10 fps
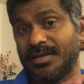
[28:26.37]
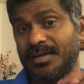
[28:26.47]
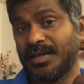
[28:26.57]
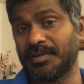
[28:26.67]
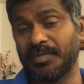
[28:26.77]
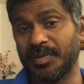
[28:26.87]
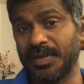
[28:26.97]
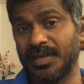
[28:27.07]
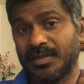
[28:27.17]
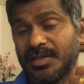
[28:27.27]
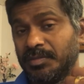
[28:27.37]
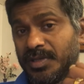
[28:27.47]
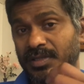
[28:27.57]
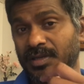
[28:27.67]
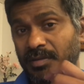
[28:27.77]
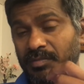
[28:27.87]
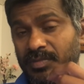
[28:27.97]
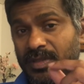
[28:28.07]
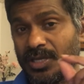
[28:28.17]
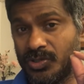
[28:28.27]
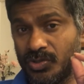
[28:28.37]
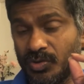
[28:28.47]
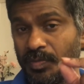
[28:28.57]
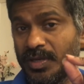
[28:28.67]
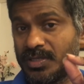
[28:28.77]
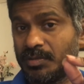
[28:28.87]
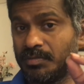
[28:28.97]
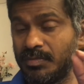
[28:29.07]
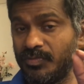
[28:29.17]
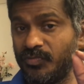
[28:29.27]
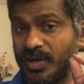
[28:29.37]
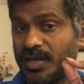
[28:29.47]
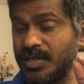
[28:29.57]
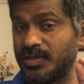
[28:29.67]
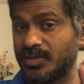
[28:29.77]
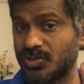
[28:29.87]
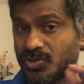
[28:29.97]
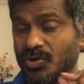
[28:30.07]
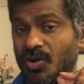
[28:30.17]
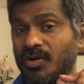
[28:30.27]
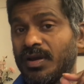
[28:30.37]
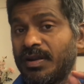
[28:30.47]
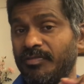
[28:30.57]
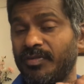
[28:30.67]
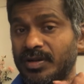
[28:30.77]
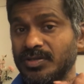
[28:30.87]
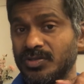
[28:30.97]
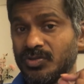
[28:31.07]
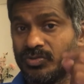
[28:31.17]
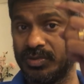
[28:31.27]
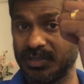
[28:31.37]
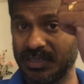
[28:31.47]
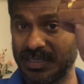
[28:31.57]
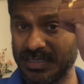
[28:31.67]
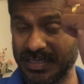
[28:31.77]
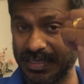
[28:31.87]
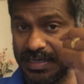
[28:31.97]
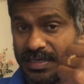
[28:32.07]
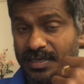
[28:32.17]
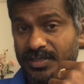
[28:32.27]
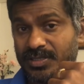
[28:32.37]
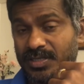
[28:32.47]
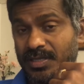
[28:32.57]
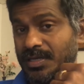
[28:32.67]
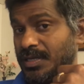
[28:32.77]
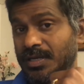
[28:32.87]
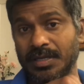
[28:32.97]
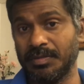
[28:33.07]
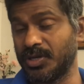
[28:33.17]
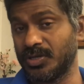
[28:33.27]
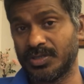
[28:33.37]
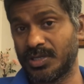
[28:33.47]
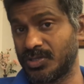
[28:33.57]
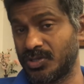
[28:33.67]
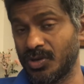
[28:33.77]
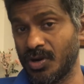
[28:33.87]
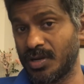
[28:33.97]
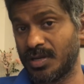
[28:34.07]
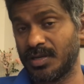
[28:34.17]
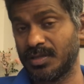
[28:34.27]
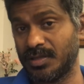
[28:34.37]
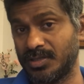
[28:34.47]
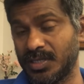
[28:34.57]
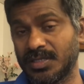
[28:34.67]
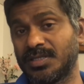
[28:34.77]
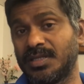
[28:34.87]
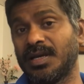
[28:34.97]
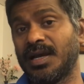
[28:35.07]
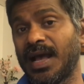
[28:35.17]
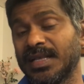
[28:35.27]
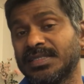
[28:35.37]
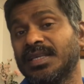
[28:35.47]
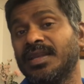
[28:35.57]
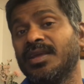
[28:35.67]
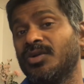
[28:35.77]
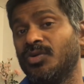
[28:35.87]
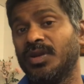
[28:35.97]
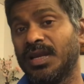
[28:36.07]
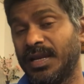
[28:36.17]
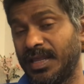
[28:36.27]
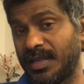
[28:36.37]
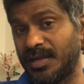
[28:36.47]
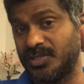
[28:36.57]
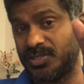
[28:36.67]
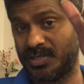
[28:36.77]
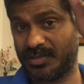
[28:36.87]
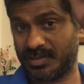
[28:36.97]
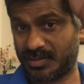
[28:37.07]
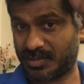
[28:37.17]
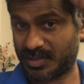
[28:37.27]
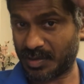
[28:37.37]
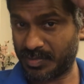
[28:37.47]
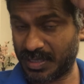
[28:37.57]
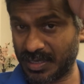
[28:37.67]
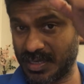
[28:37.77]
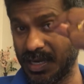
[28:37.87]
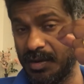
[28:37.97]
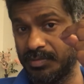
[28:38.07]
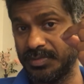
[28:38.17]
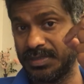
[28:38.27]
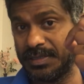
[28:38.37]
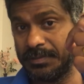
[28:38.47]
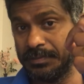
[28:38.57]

like maybe Thirumandiram, there should be some very strong reference to this descending energy because it is not uh, just the ascending Kundalini energy. Something comes